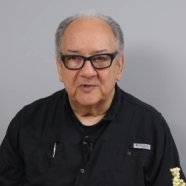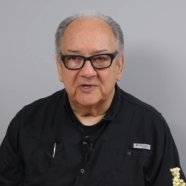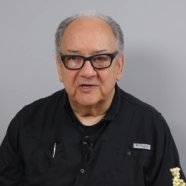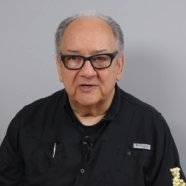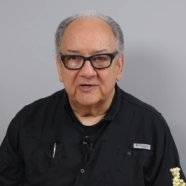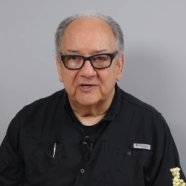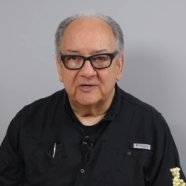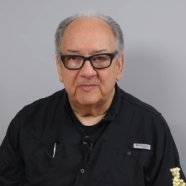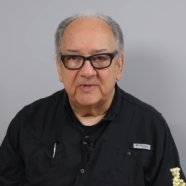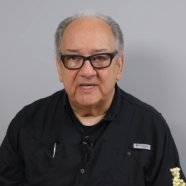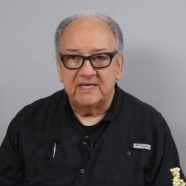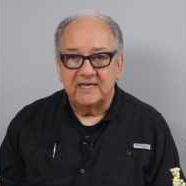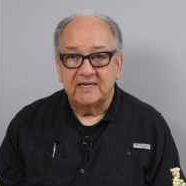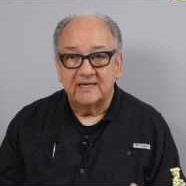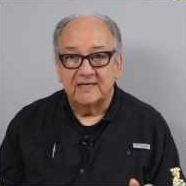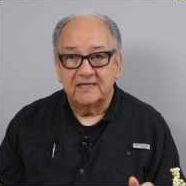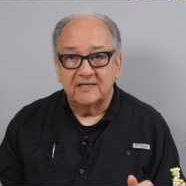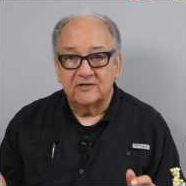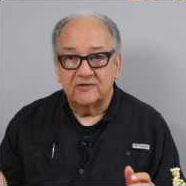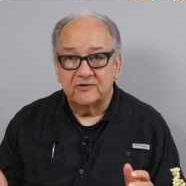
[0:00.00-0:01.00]
We're going to be
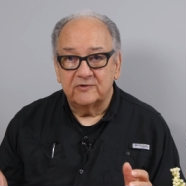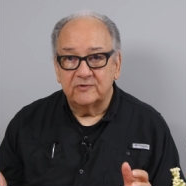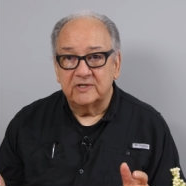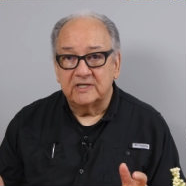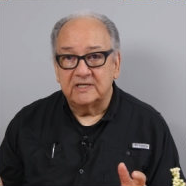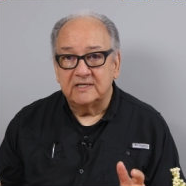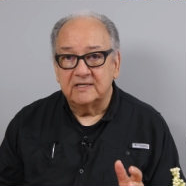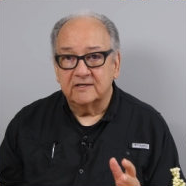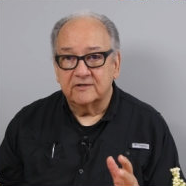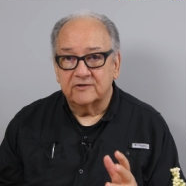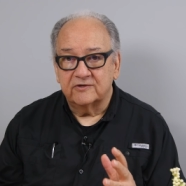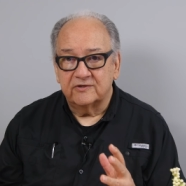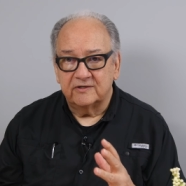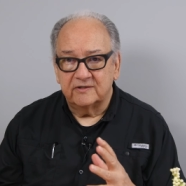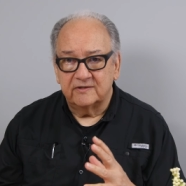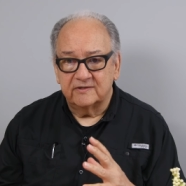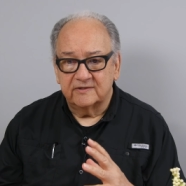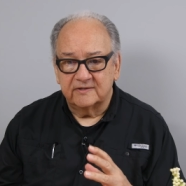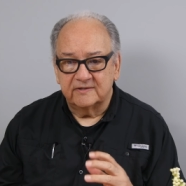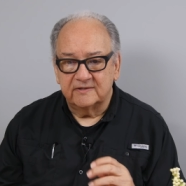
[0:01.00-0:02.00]
getting into
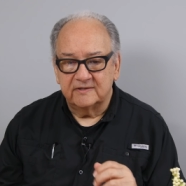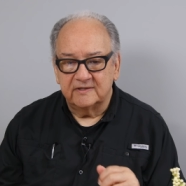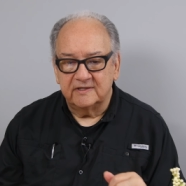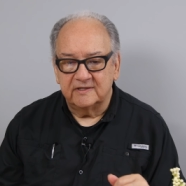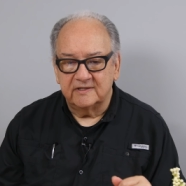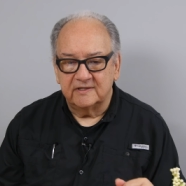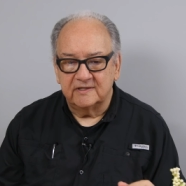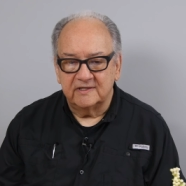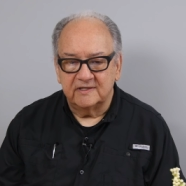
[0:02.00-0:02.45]
addictions in the,